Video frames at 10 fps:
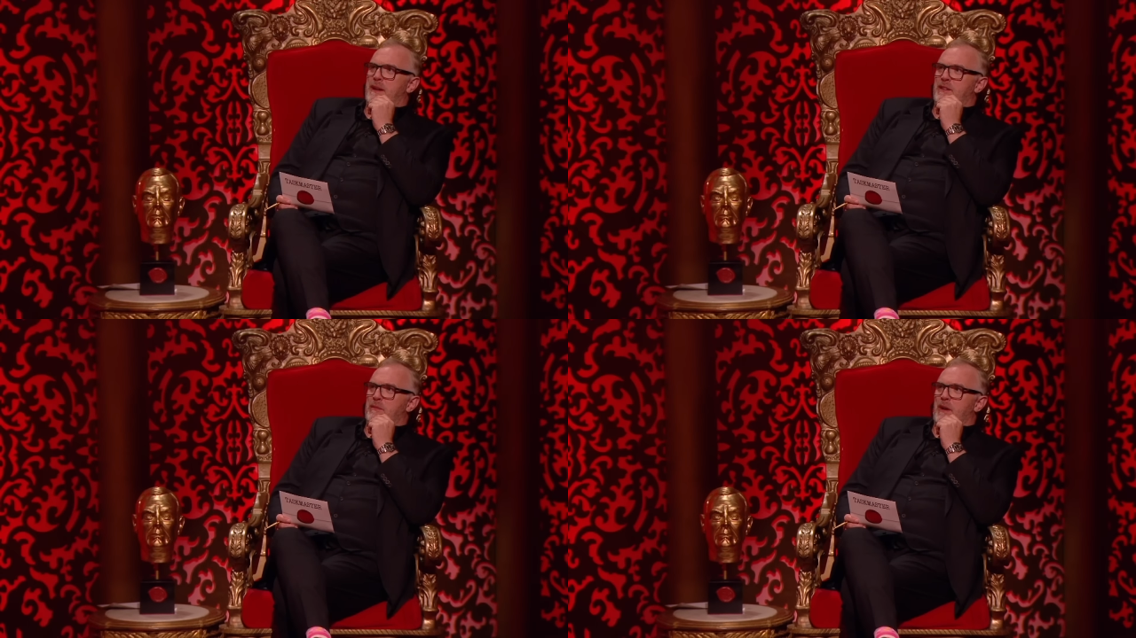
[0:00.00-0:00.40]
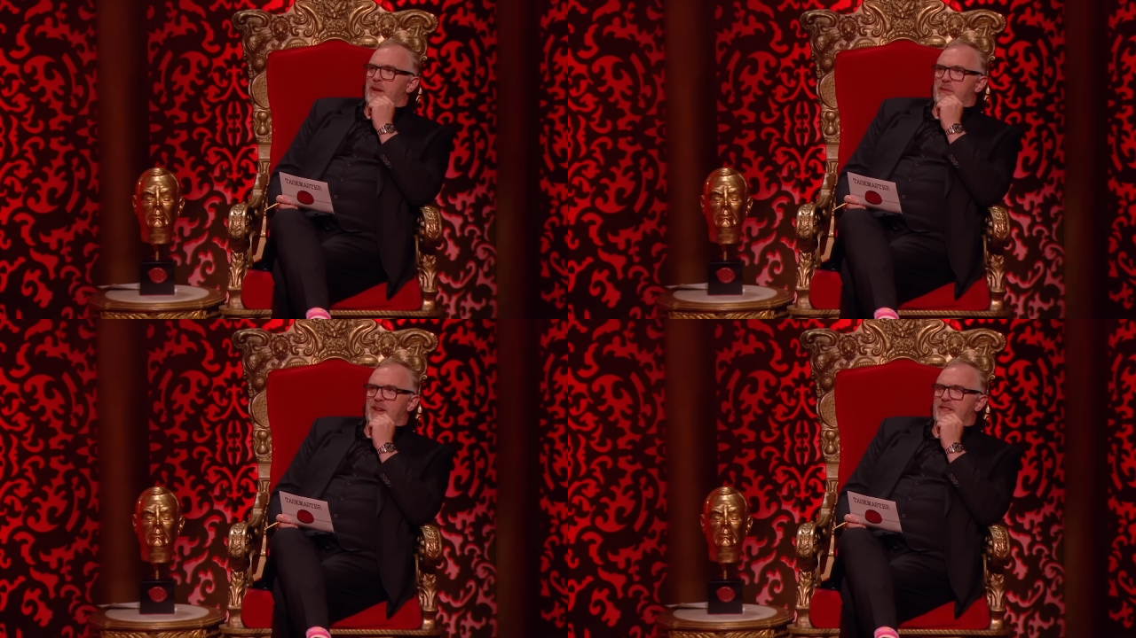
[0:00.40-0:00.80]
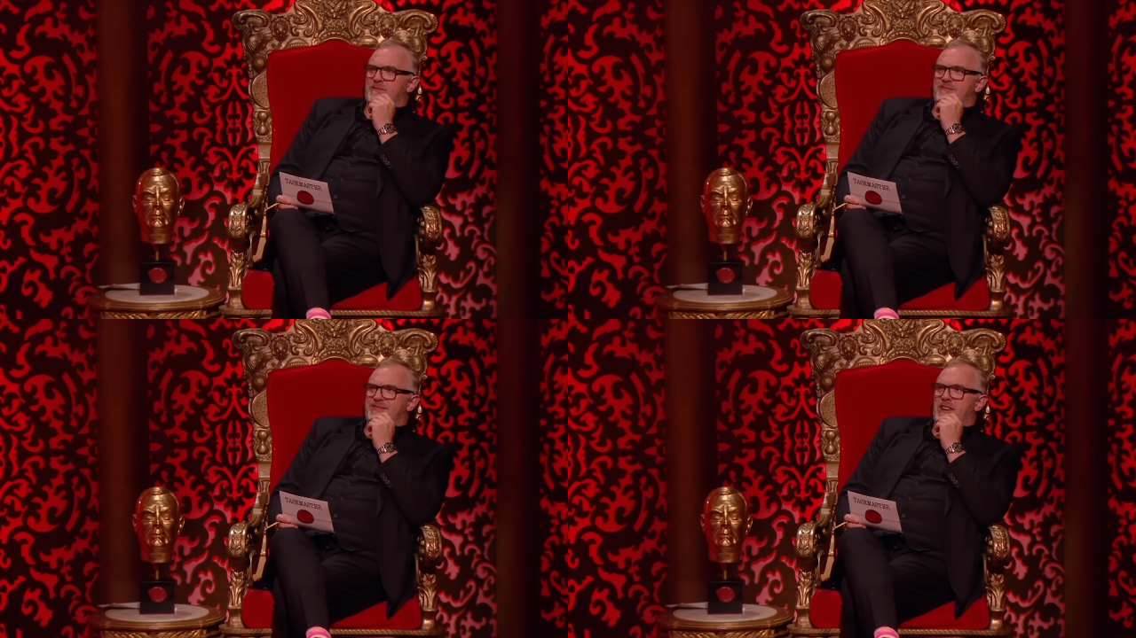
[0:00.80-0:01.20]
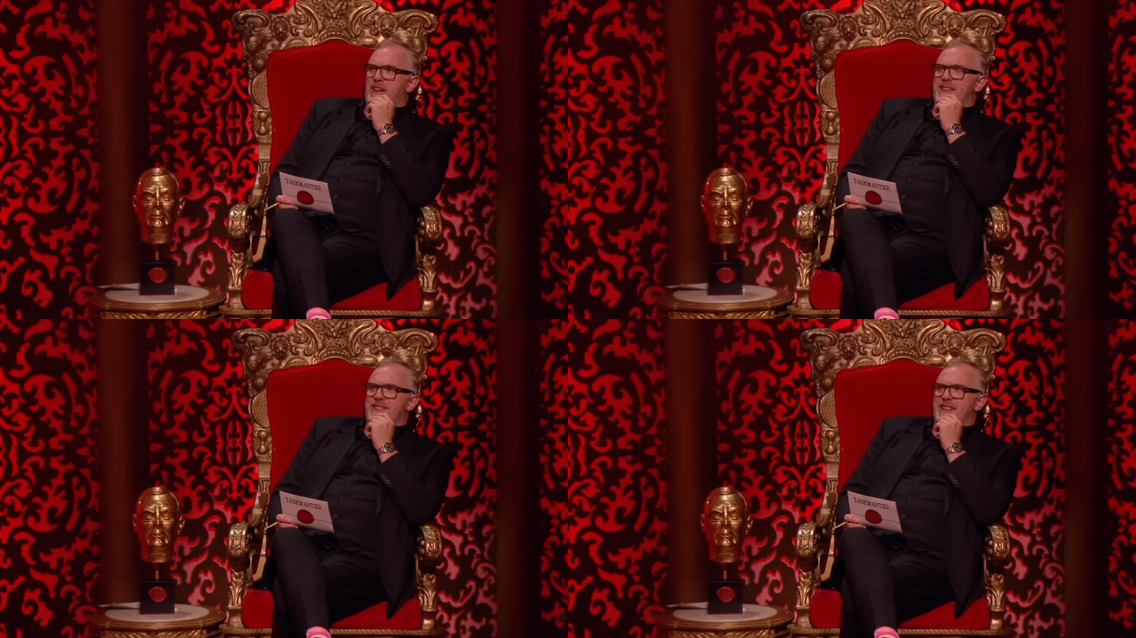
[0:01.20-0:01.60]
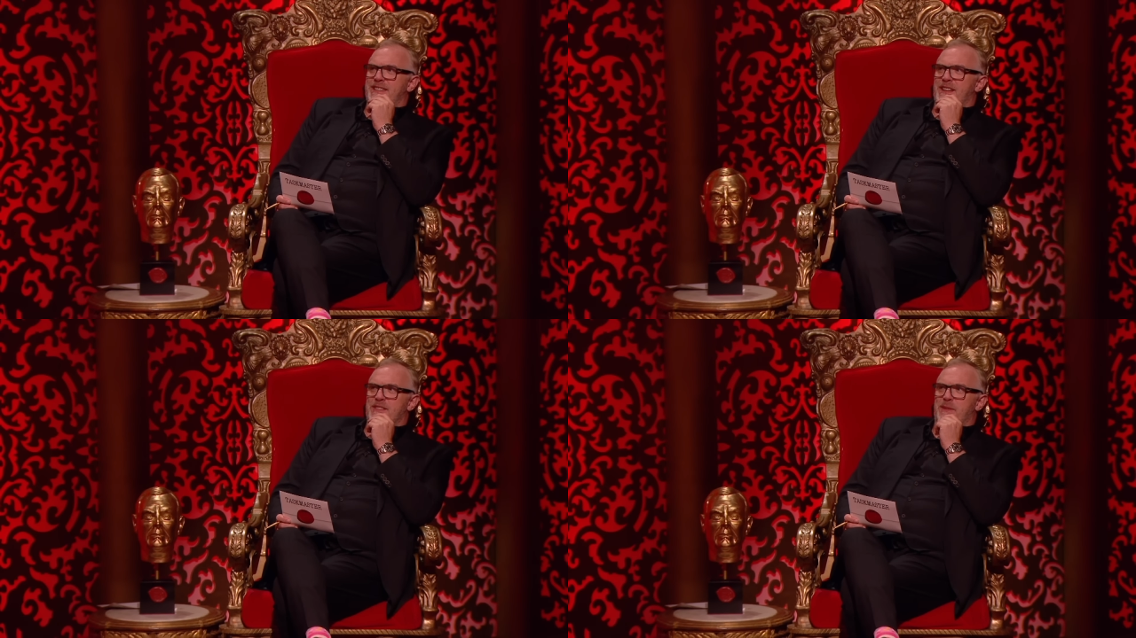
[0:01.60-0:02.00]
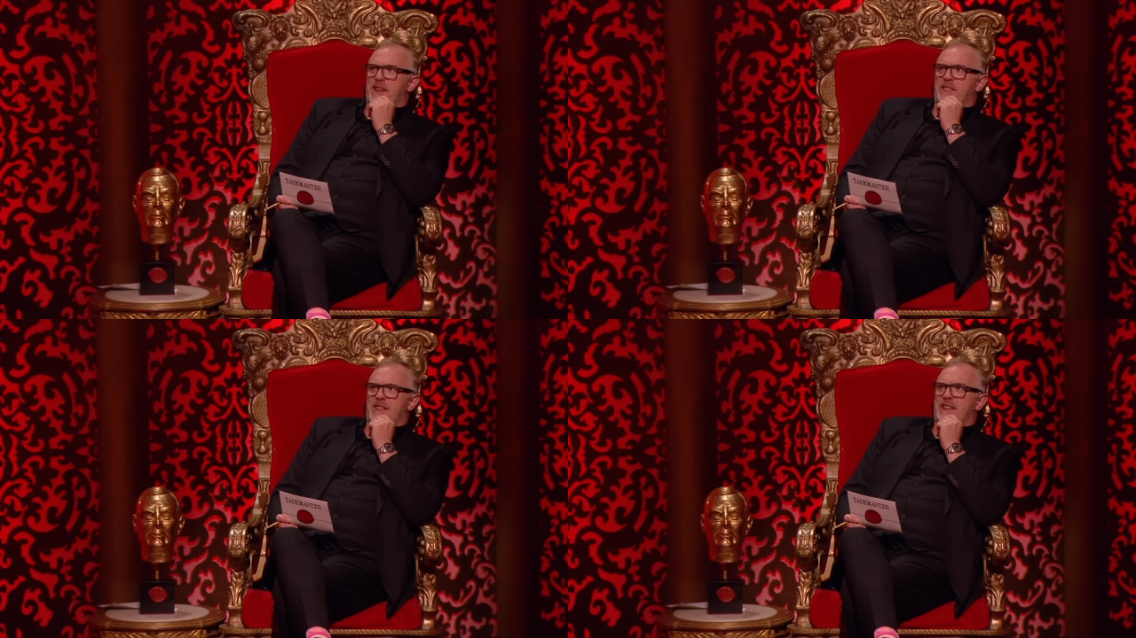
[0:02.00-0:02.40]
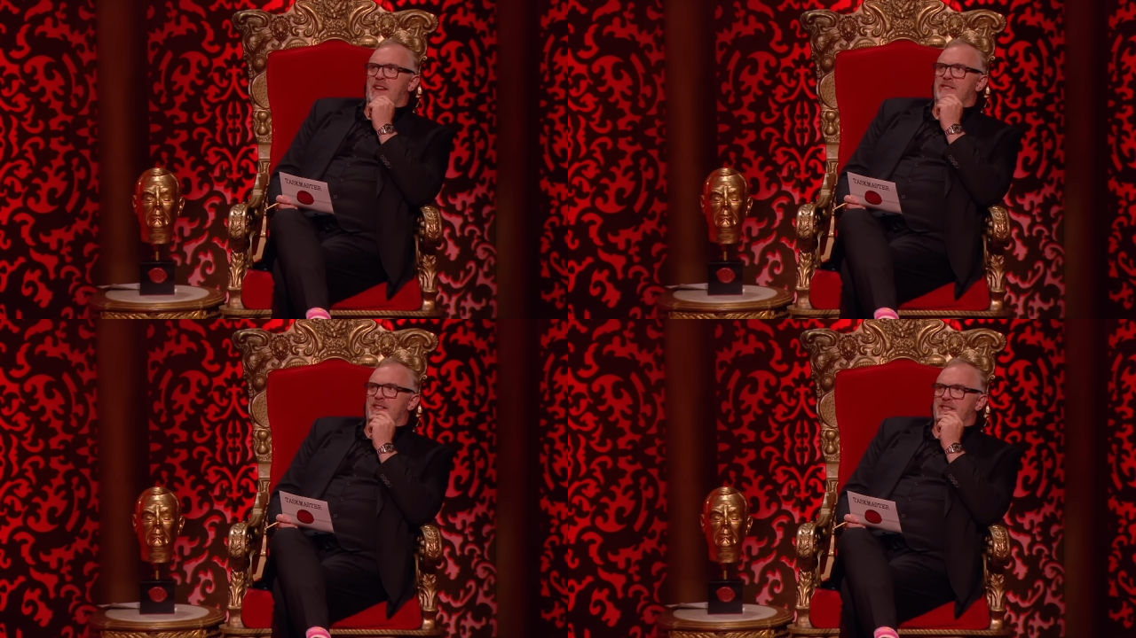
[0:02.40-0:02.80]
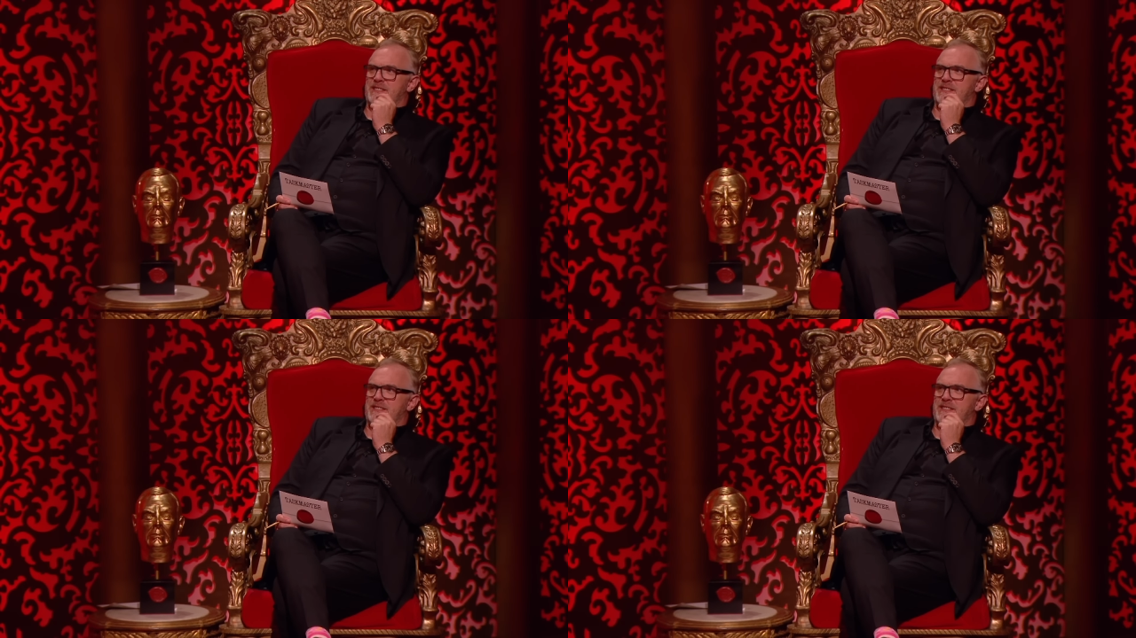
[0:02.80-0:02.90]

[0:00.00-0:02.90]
about you, Mike, but I gut instinct tells me you guzzle the